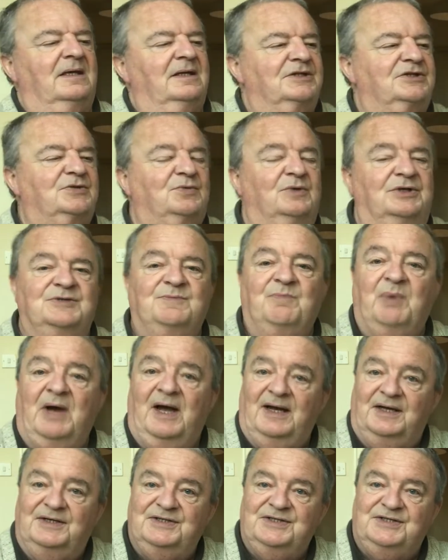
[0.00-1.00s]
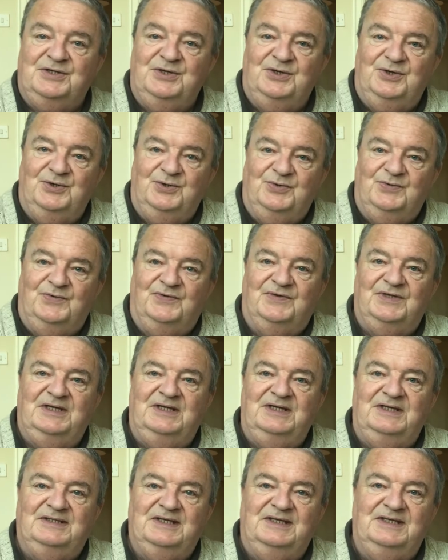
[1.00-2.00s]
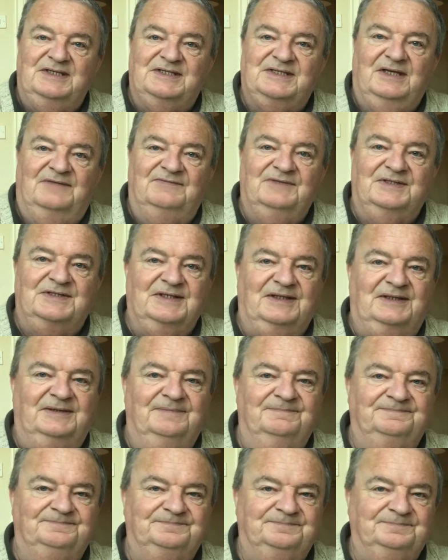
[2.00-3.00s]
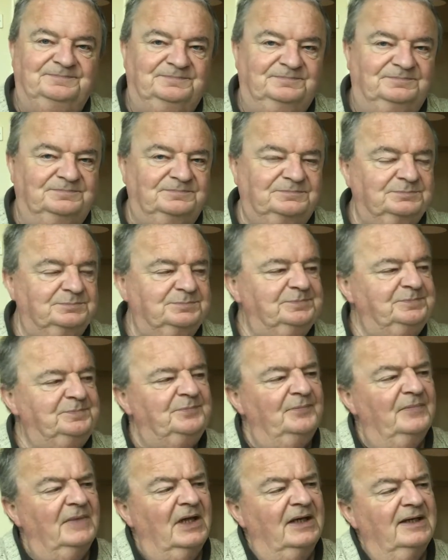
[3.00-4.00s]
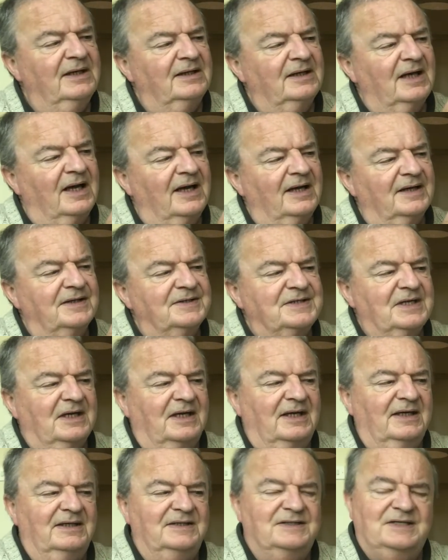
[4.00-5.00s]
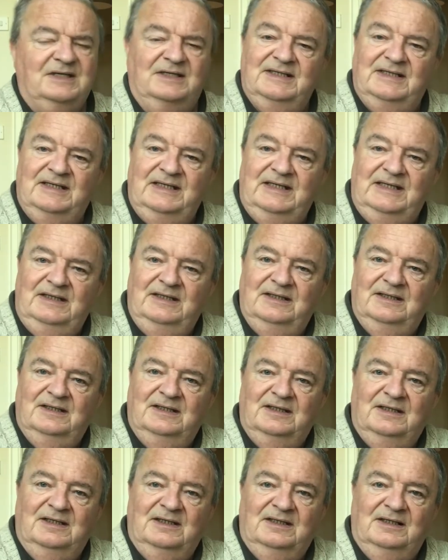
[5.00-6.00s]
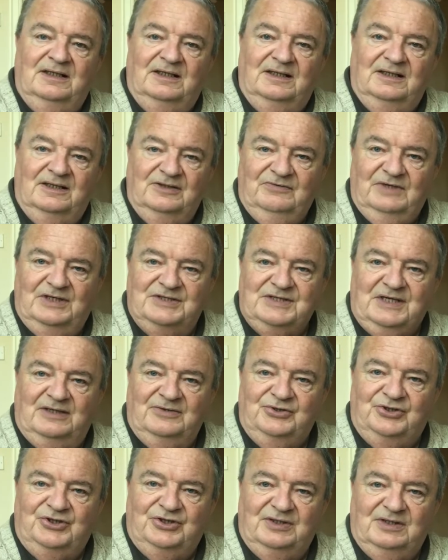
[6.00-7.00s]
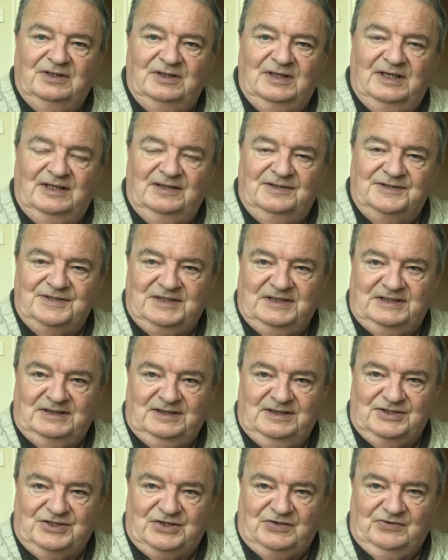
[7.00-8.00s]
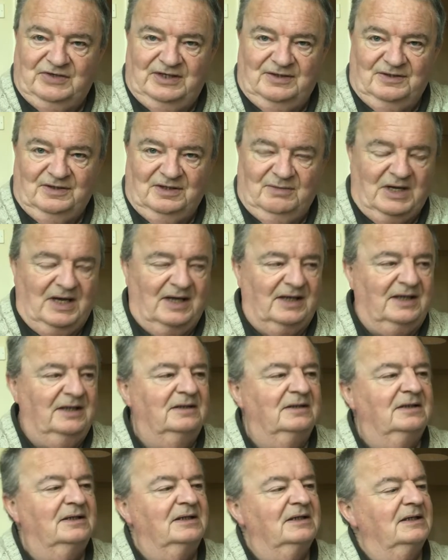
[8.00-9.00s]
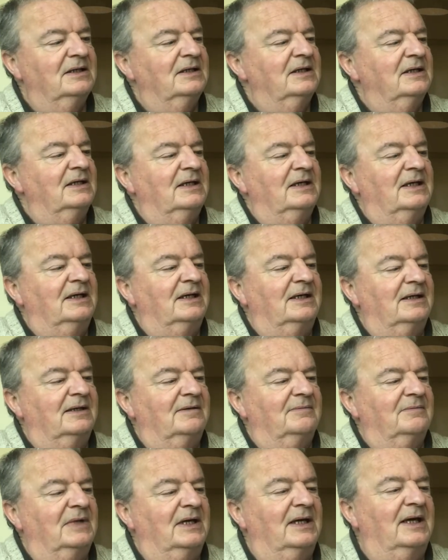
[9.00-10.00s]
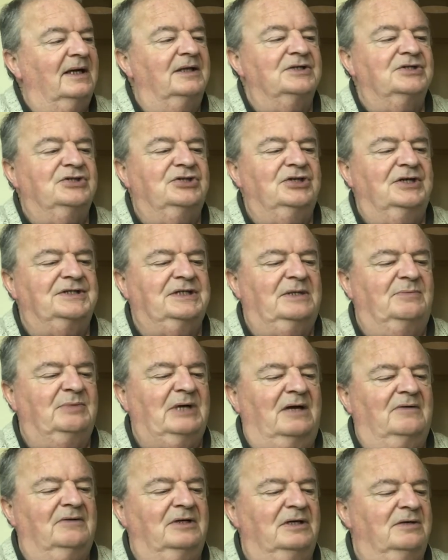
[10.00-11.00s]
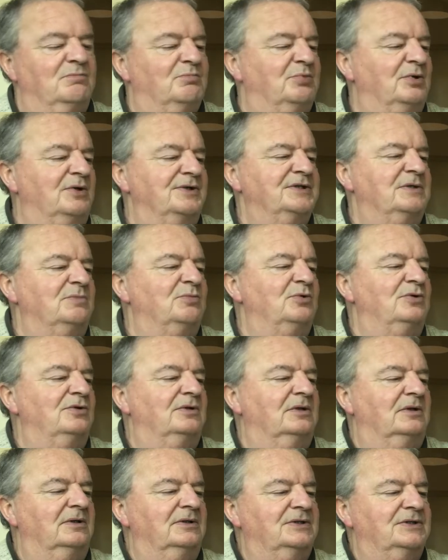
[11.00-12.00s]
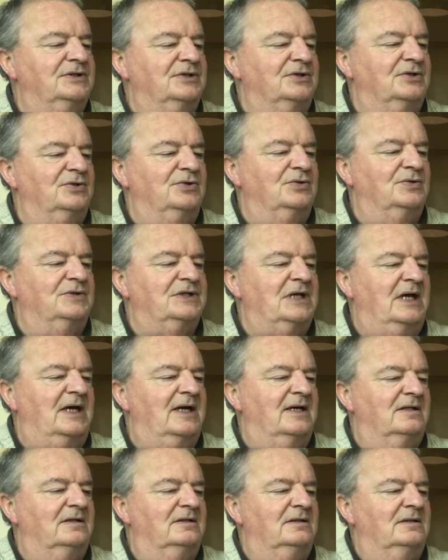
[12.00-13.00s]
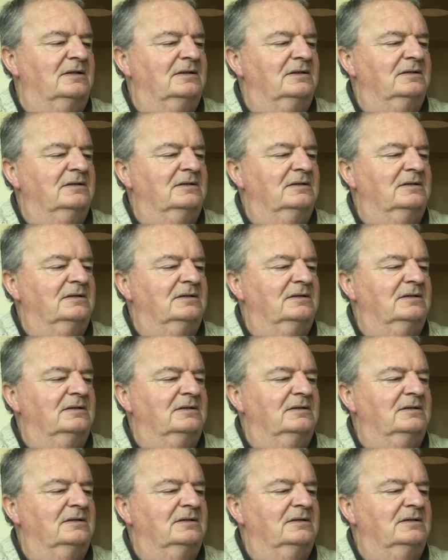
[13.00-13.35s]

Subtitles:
switch back to the D70, it has a tiny low resolution LCD screen on the back, and it's just about impossible to tell